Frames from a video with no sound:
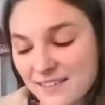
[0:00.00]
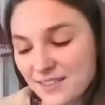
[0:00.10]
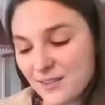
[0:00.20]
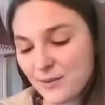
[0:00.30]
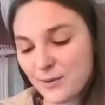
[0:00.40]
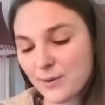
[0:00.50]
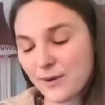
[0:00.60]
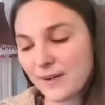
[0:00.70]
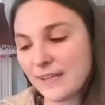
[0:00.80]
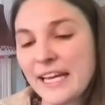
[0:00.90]
so
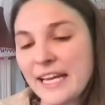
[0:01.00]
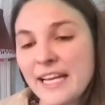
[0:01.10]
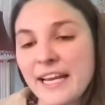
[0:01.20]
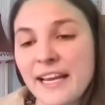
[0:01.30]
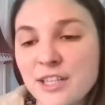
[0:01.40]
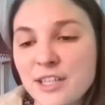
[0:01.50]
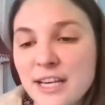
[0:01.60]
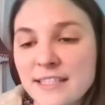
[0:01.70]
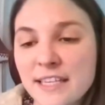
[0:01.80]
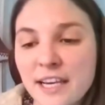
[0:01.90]
cool. Hey,
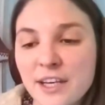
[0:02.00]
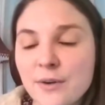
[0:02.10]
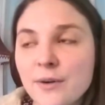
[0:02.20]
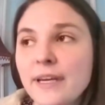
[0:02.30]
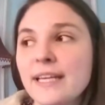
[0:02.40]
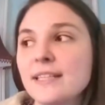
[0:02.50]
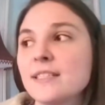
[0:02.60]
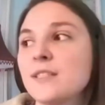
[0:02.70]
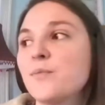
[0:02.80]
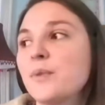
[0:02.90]
Jesse, can you
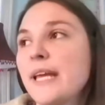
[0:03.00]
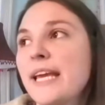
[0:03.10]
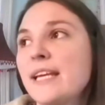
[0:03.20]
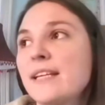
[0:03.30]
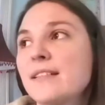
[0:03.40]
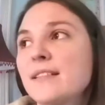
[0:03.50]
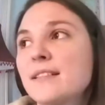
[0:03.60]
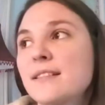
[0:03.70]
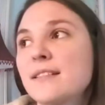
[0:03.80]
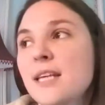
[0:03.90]
explain
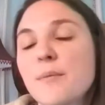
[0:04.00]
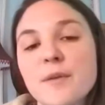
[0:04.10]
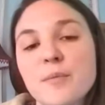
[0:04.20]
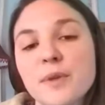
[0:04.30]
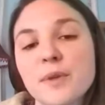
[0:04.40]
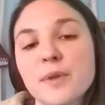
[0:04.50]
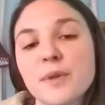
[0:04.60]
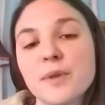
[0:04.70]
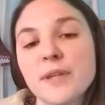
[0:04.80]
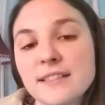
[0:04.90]
some of the
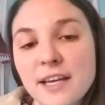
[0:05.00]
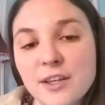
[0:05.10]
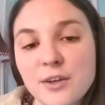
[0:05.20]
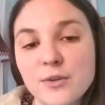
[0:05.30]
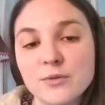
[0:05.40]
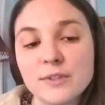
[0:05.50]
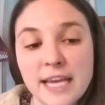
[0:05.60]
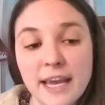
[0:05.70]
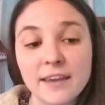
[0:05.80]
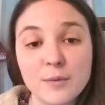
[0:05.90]
places that you
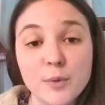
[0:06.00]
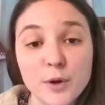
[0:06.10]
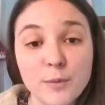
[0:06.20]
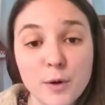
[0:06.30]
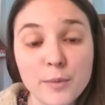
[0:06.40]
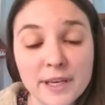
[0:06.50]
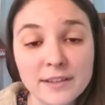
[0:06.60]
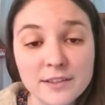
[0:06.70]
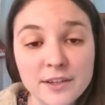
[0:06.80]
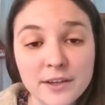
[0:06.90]
take the
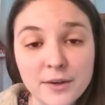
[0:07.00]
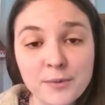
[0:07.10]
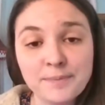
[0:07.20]
Bookmobile to?